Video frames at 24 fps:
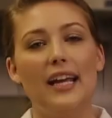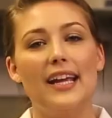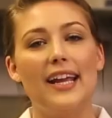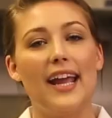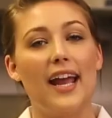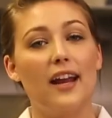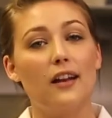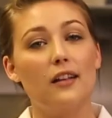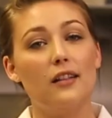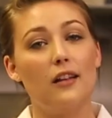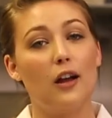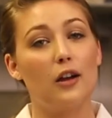
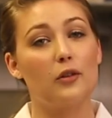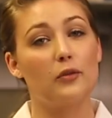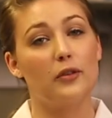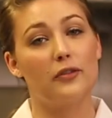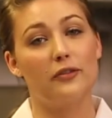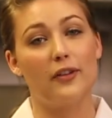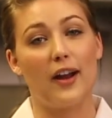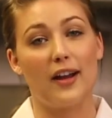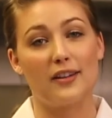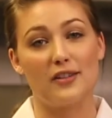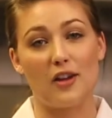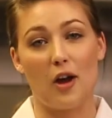Analog
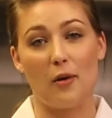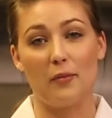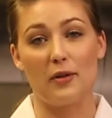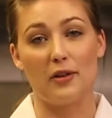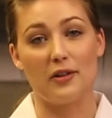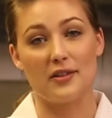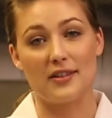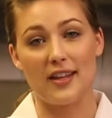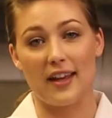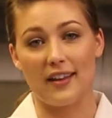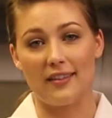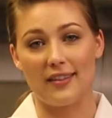
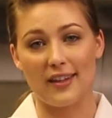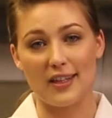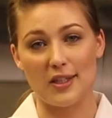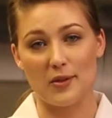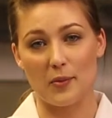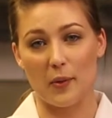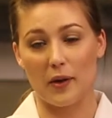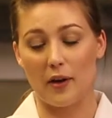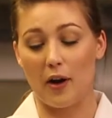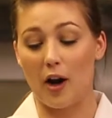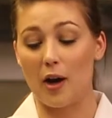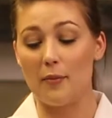refractometers like this
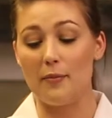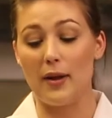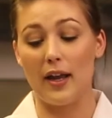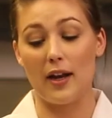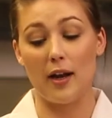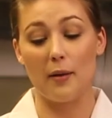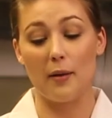one are made